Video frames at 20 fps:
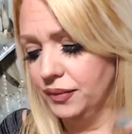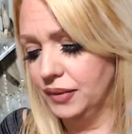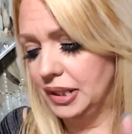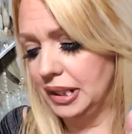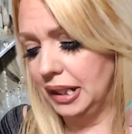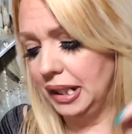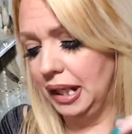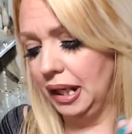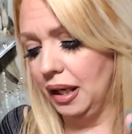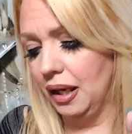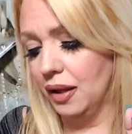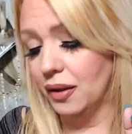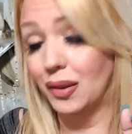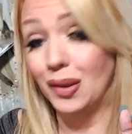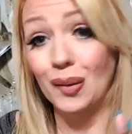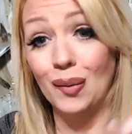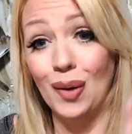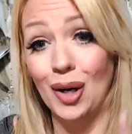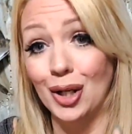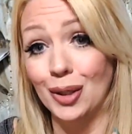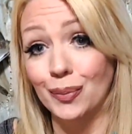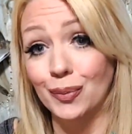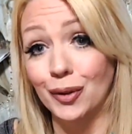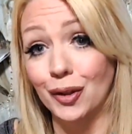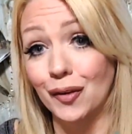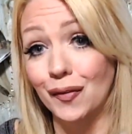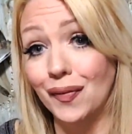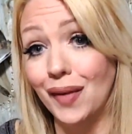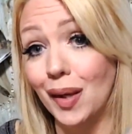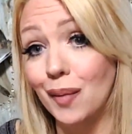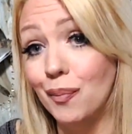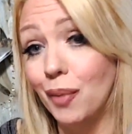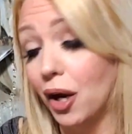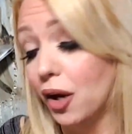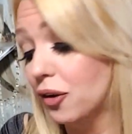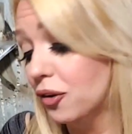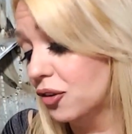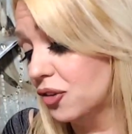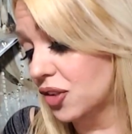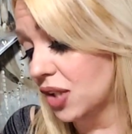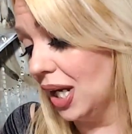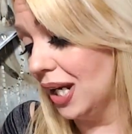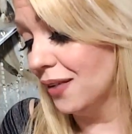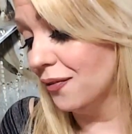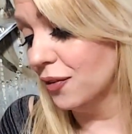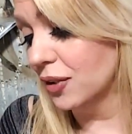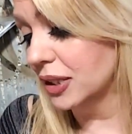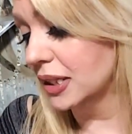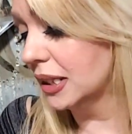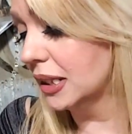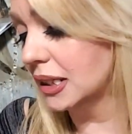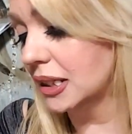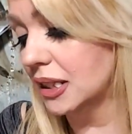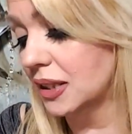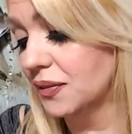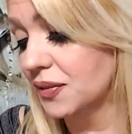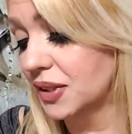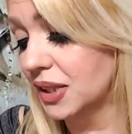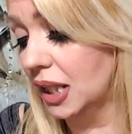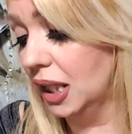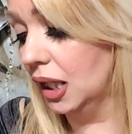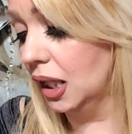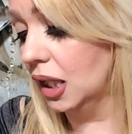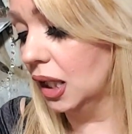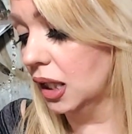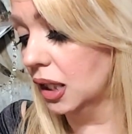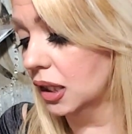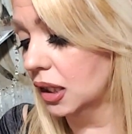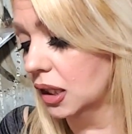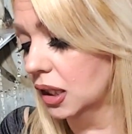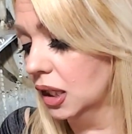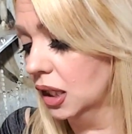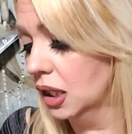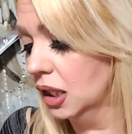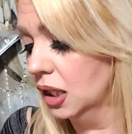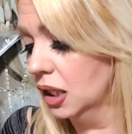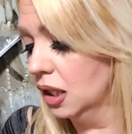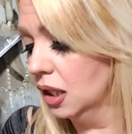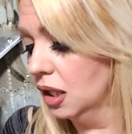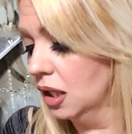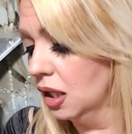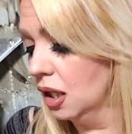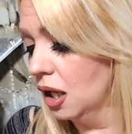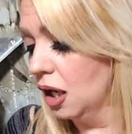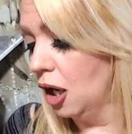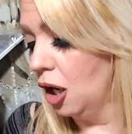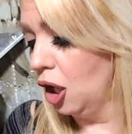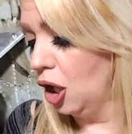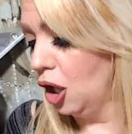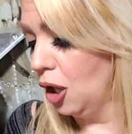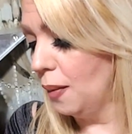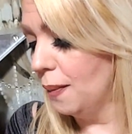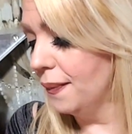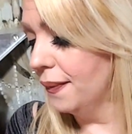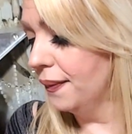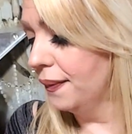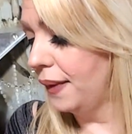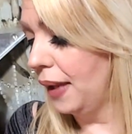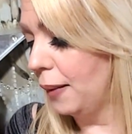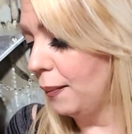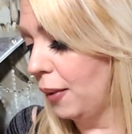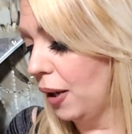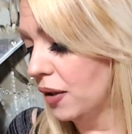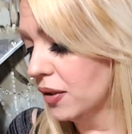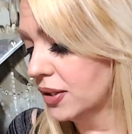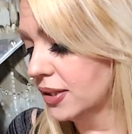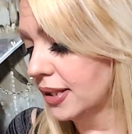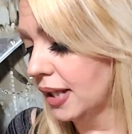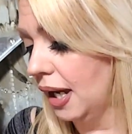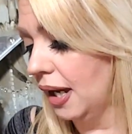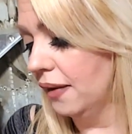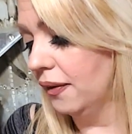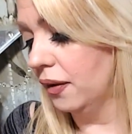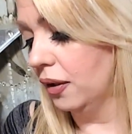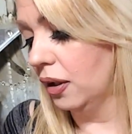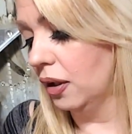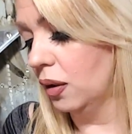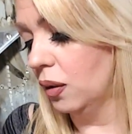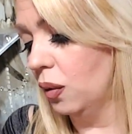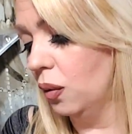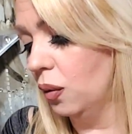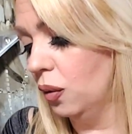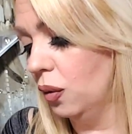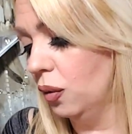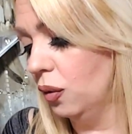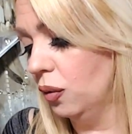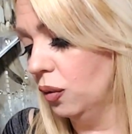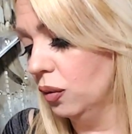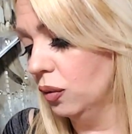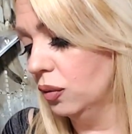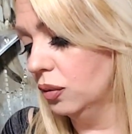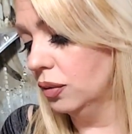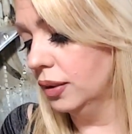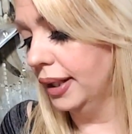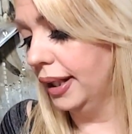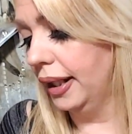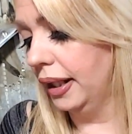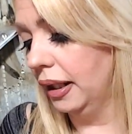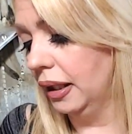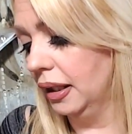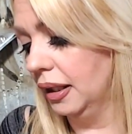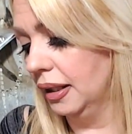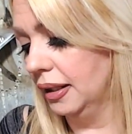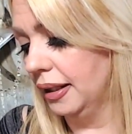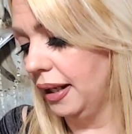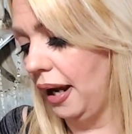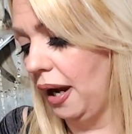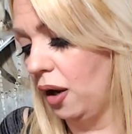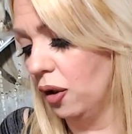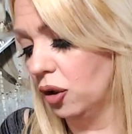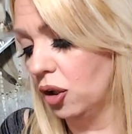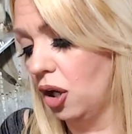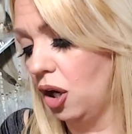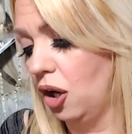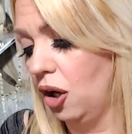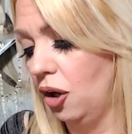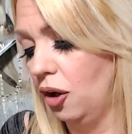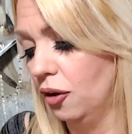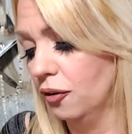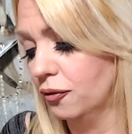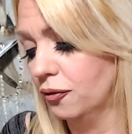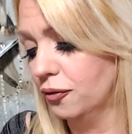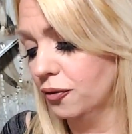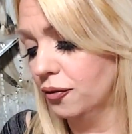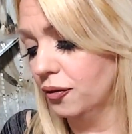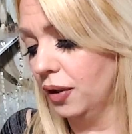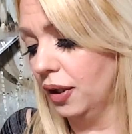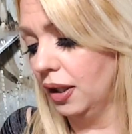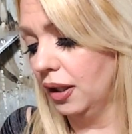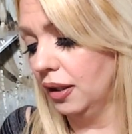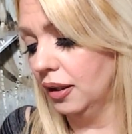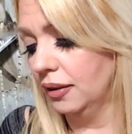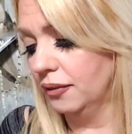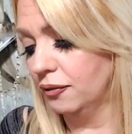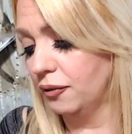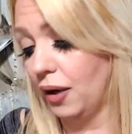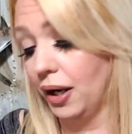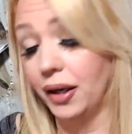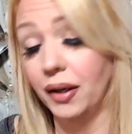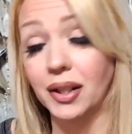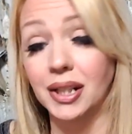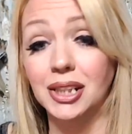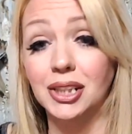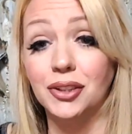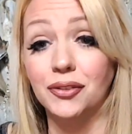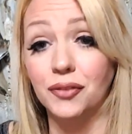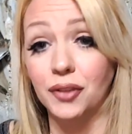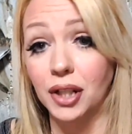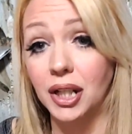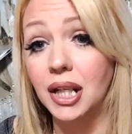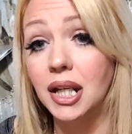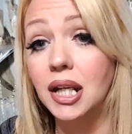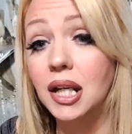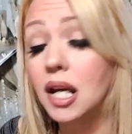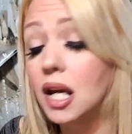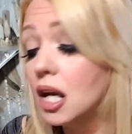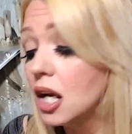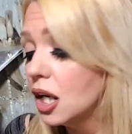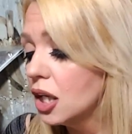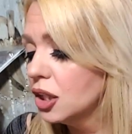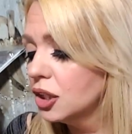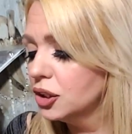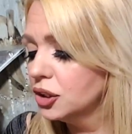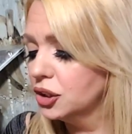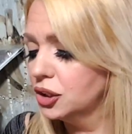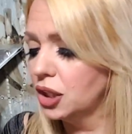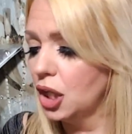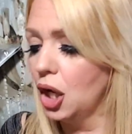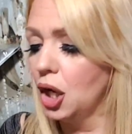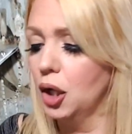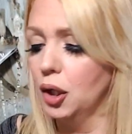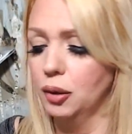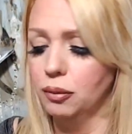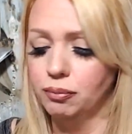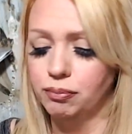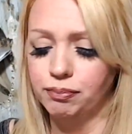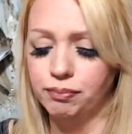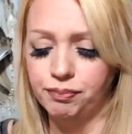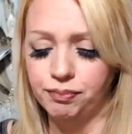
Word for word: to get the waterproof. They both say for sensitive skin. Um, they both say they're oil and alcohol and fragrance free. So,